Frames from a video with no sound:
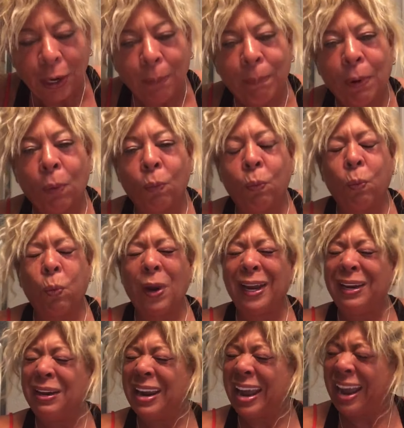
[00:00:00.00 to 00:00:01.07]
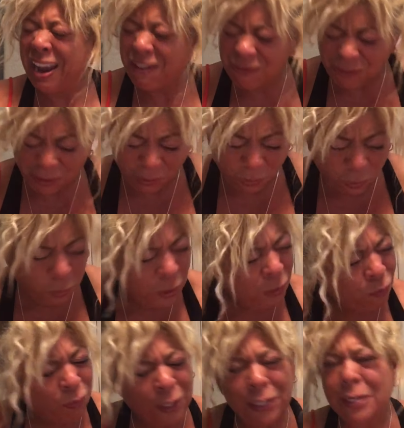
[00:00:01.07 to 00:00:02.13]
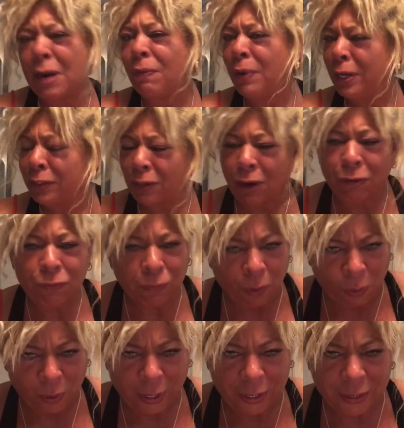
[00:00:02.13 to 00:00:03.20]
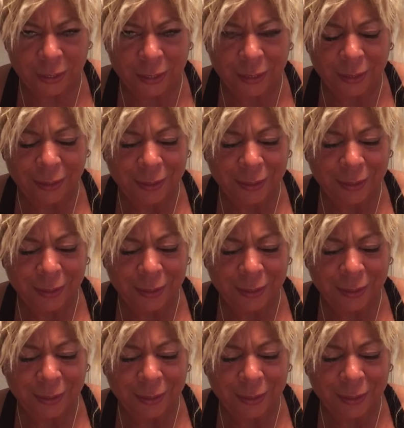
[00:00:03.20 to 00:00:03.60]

But whenever we redirect our focus